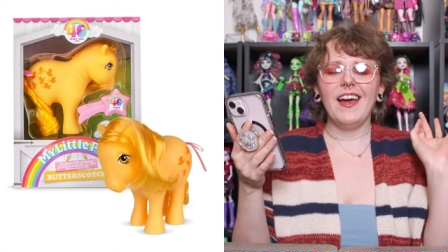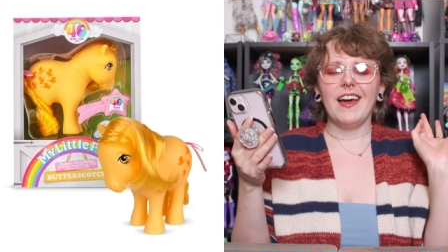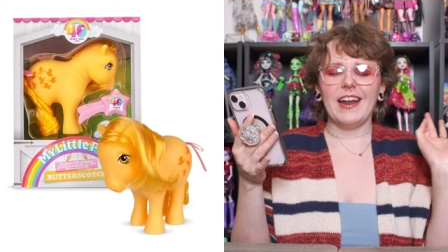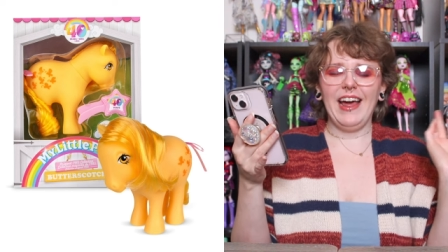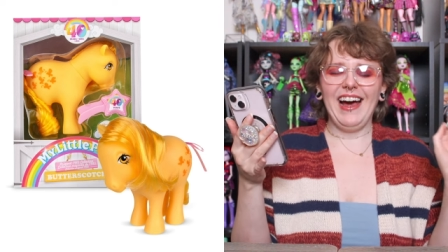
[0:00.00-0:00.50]

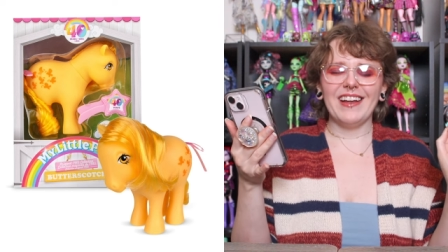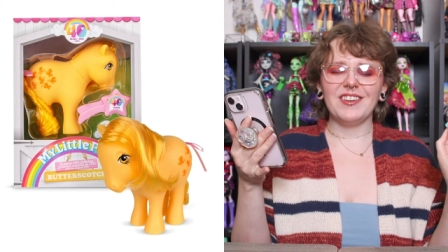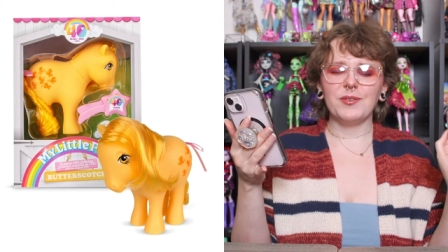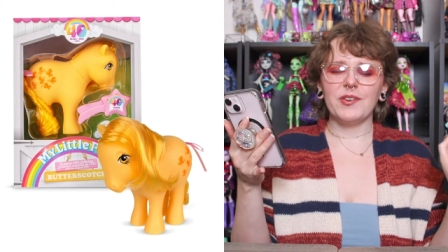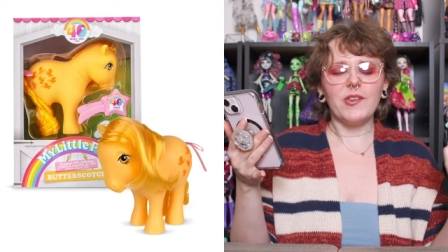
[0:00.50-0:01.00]
and I had
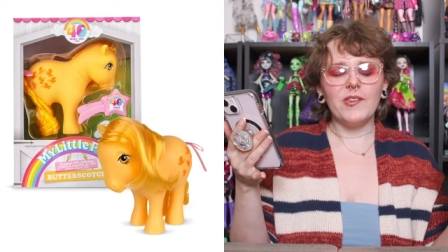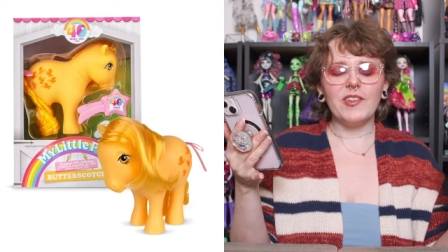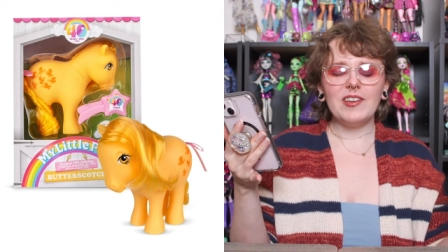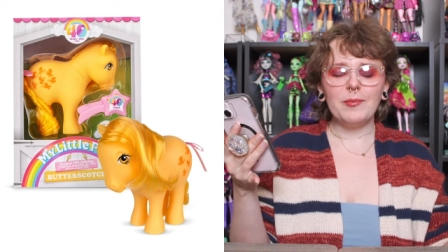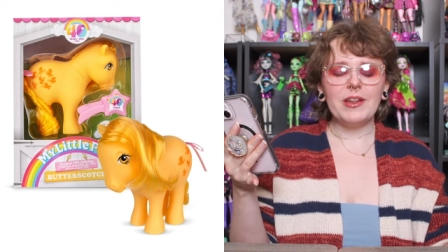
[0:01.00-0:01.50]
to resist the
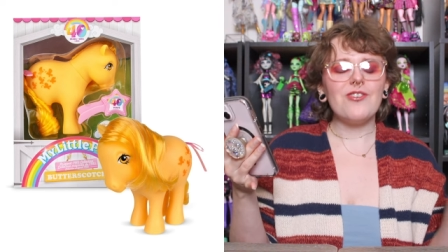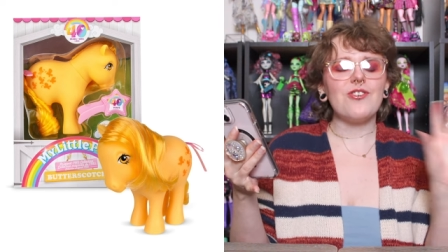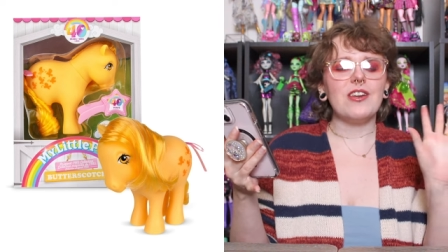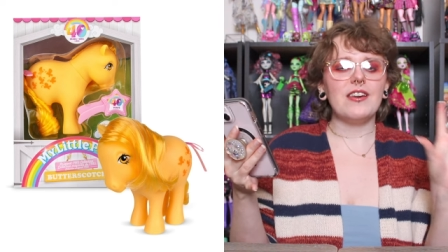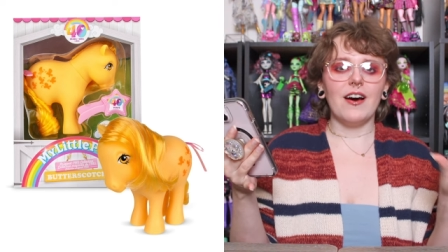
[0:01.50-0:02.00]

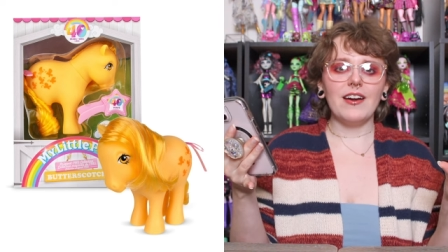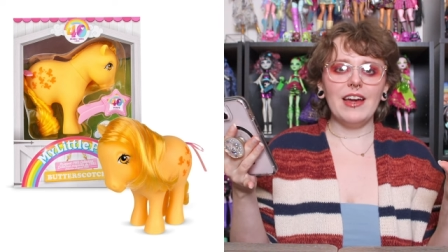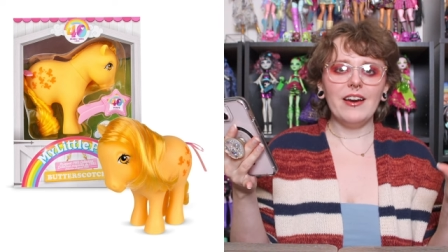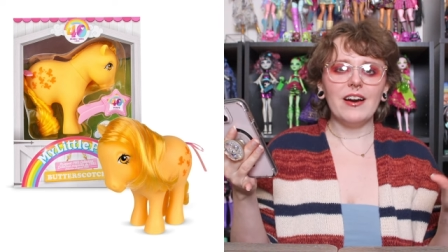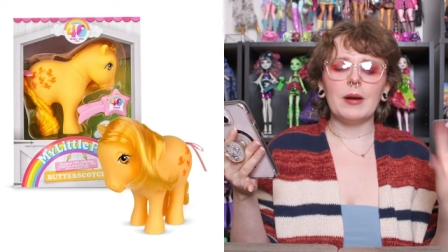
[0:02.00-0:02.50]
temptation and not
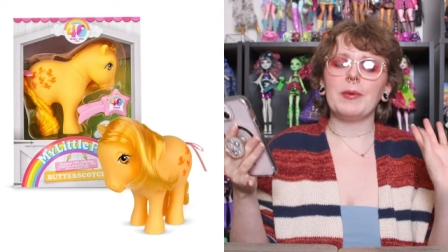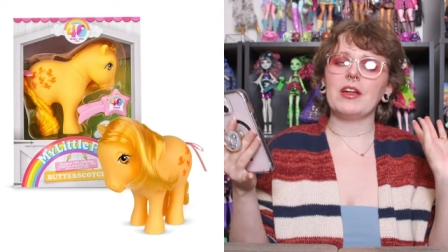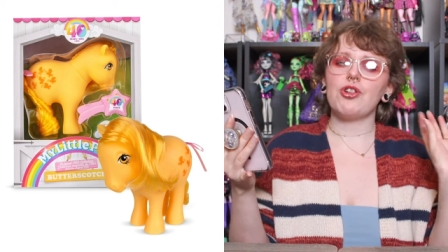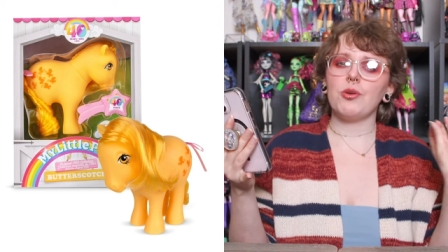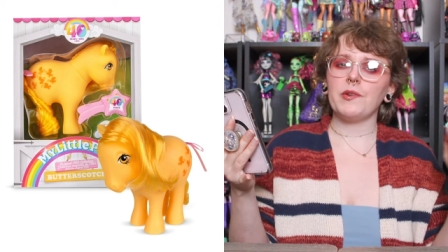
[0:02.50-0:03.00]
get her
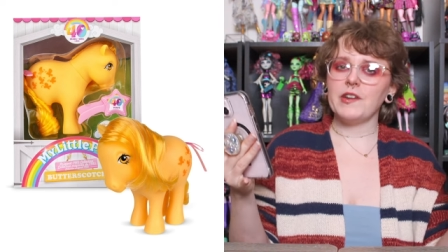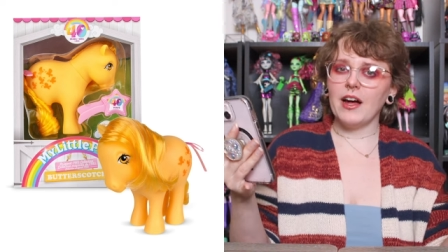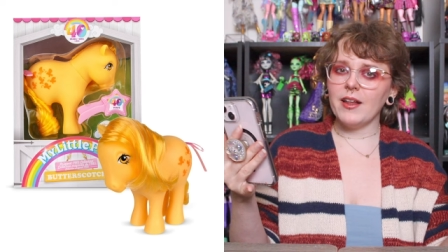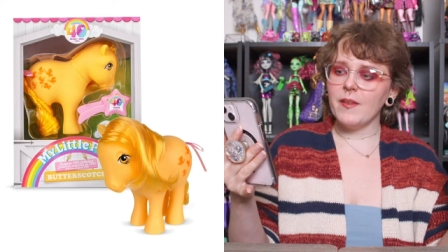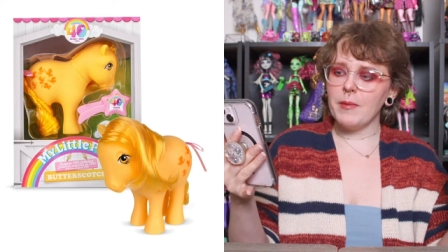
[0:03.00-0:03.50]
because she was
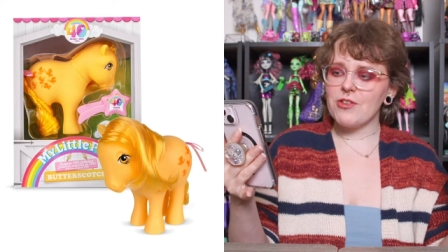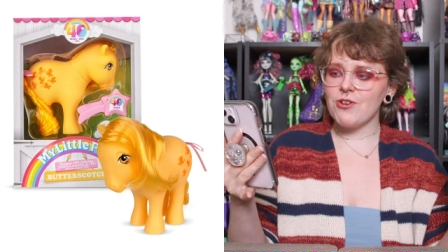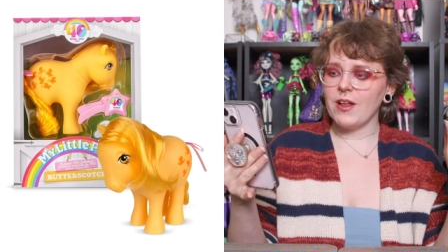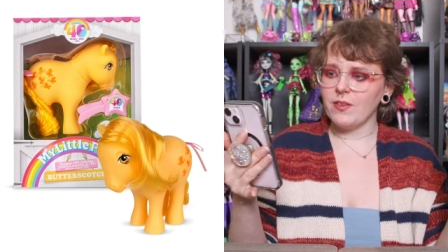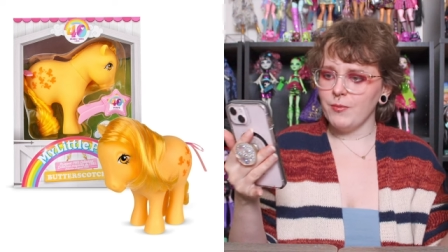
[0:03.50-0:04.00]
not in the
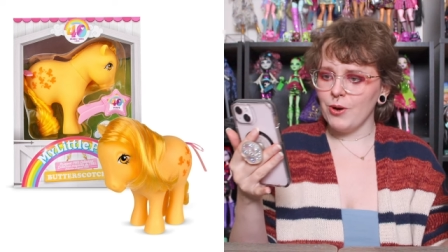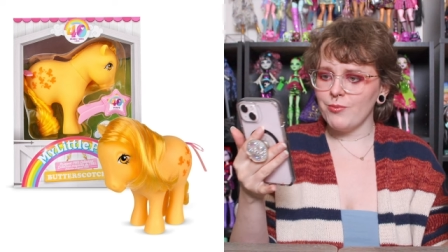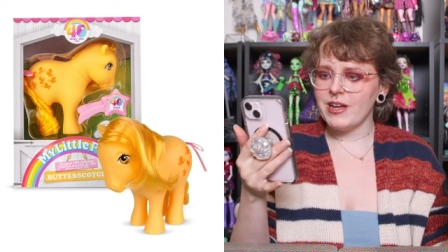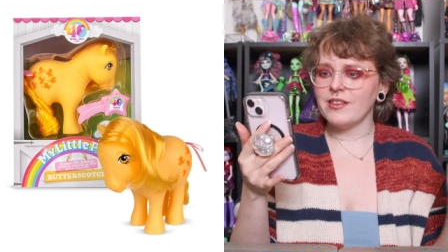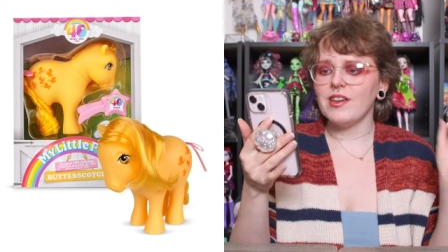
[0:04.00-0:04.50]
budget at the
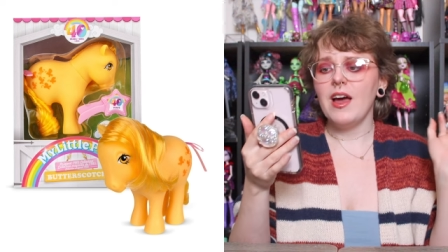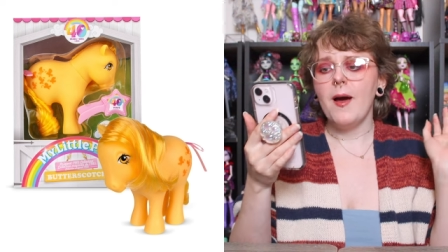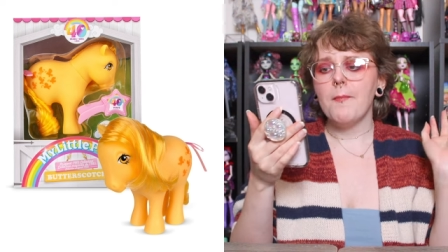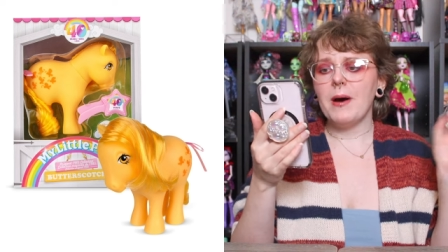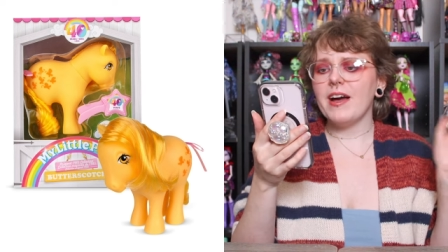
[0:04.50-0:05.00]
moment.
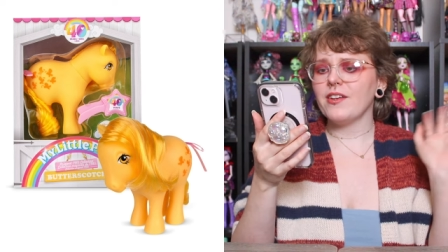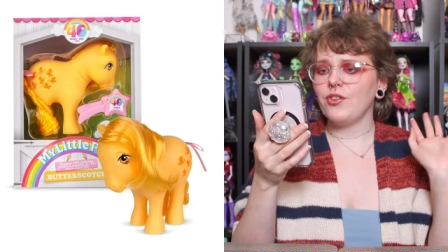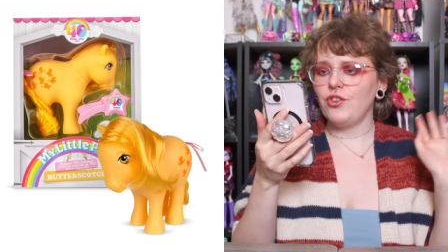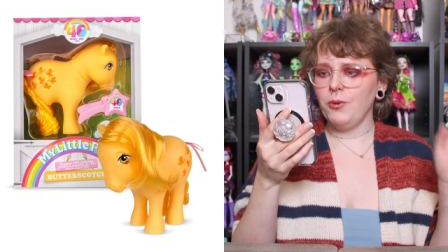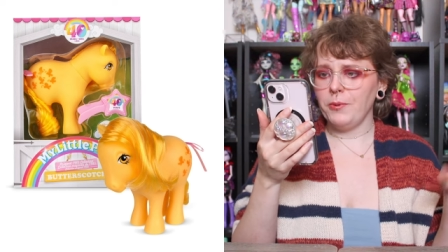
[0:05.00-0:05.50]
But
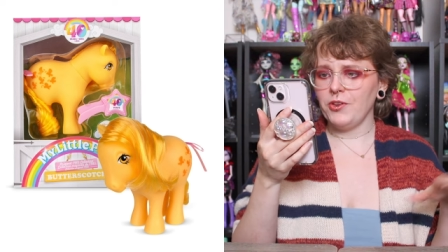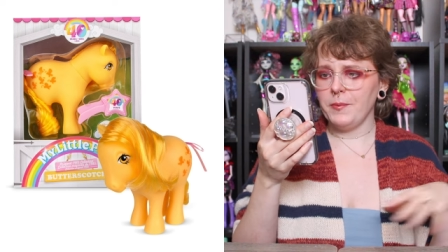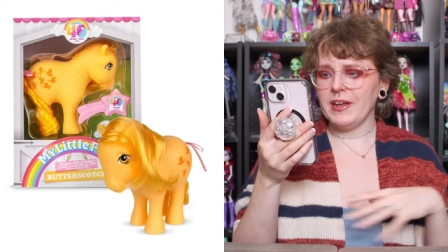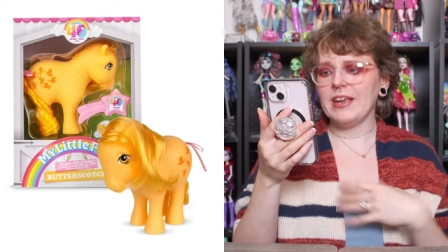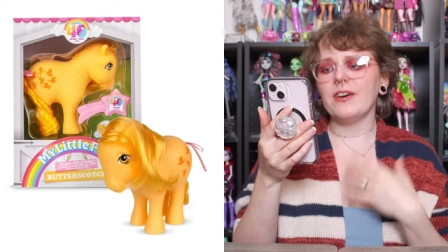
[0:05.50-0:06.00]
super,
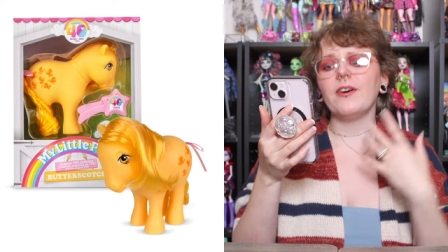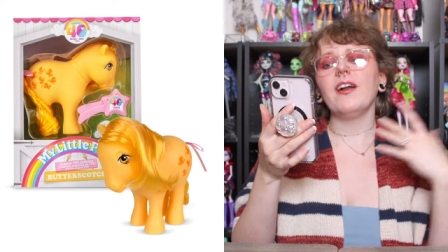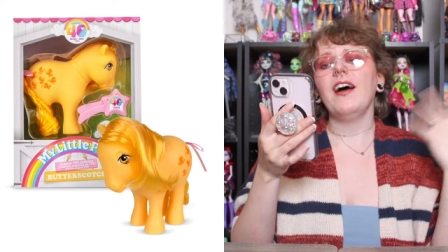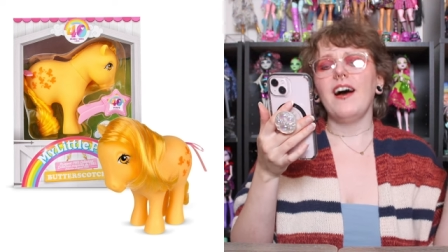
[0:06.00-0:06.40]
super cute